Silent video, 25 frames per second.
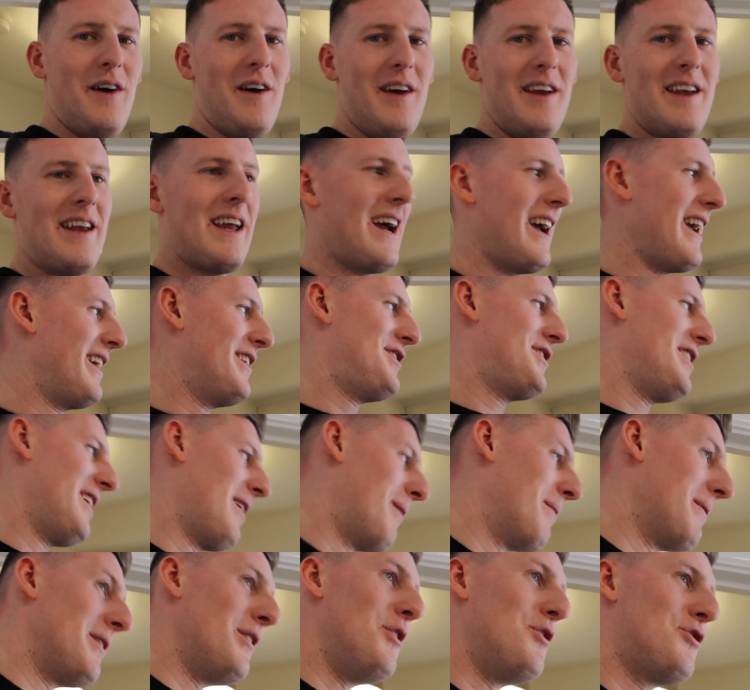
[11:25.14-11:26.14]
30 kg. I
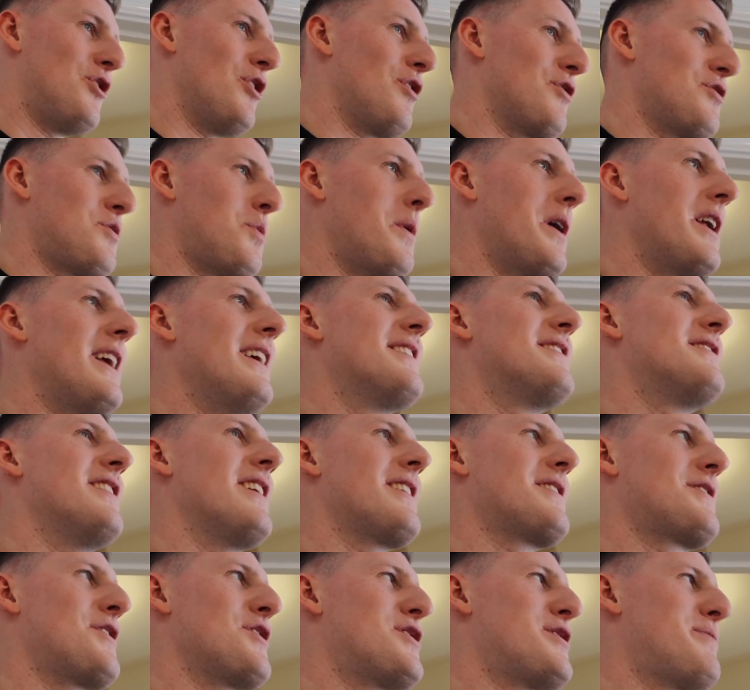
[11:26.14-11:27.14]
mean, you took
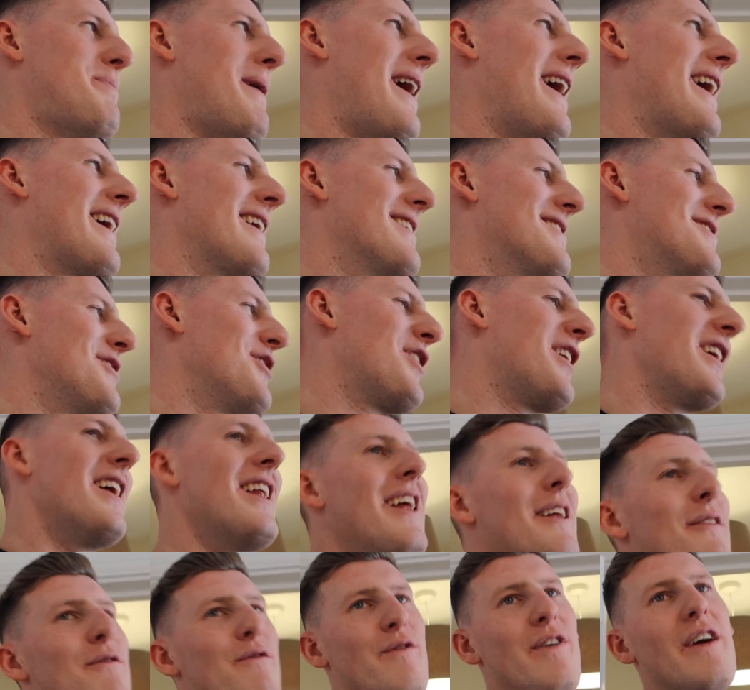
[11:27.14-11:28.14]
26 to Spain, so you're gonna
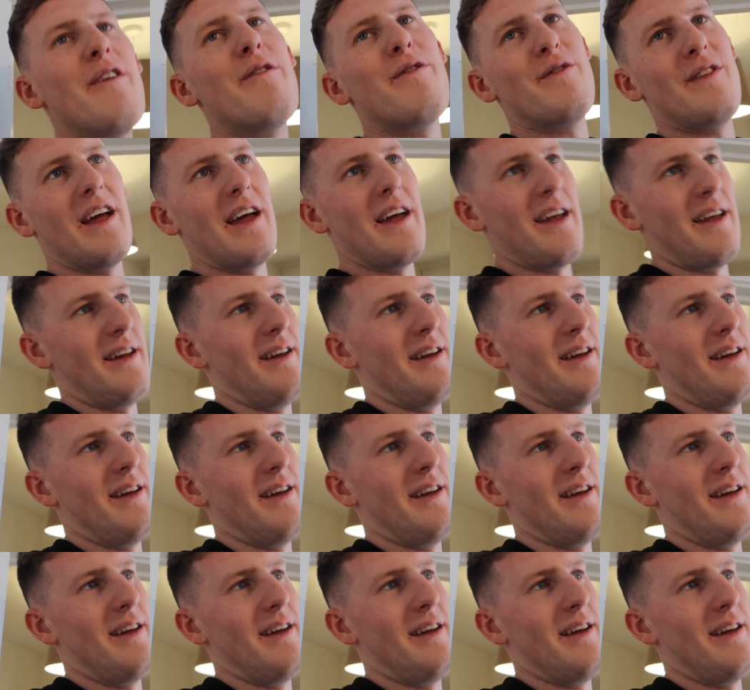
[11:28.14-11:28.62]
need 50. Yeah,